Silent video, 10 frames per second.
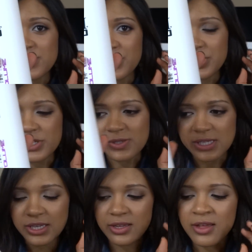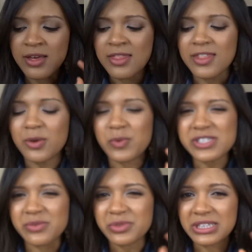started using it, that it
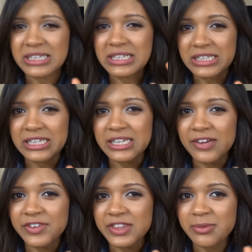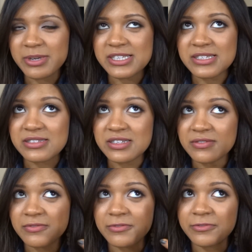wasn't really cleaning everything because it
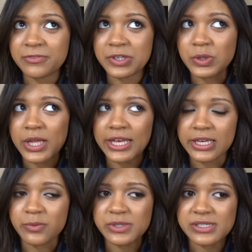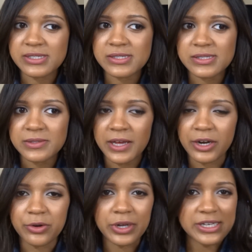didn't feel like it was, I
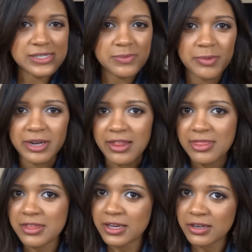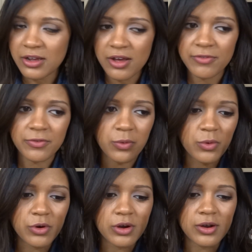don't know, I guess maybe not thick enough,
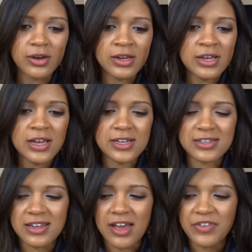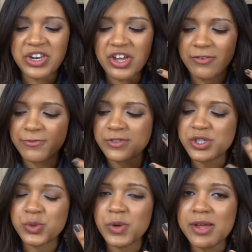or it didn't have enough
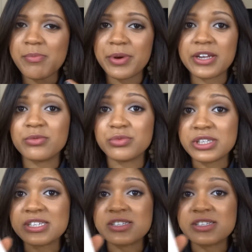to it, but it really